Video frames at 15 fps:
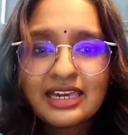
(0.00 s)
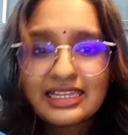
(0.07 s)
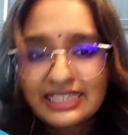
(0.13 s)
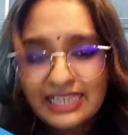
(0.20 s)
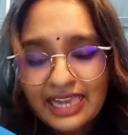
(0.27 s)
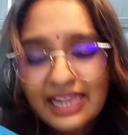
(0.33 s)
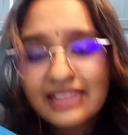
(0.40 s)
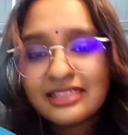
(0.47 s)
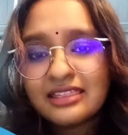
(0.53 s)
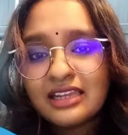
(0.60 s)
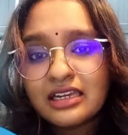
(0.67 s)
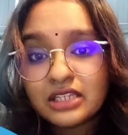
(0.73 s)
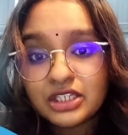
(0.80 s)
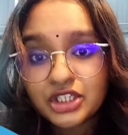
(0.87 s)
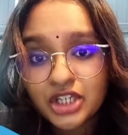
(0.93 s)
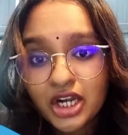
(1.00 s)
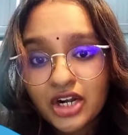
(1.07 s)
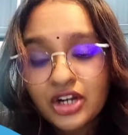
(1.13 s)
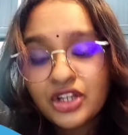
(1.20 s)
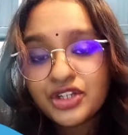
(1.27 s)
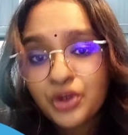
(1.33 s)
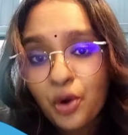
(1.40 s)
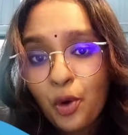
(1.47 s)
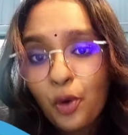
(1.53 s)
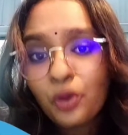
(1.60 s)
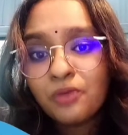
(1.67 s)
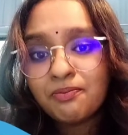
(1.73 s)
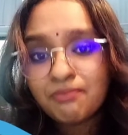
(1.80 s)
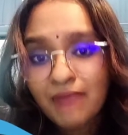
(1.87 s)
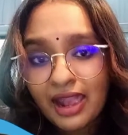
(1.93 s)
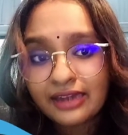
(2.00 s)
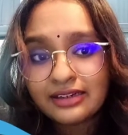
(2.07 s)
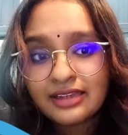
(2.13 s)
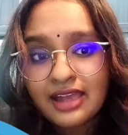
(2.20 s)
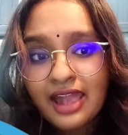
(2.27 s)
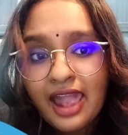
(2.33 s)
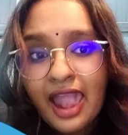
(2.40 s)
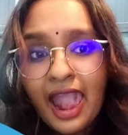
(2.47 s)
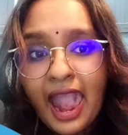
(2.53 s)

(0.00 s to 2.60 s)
In the end, the generous old man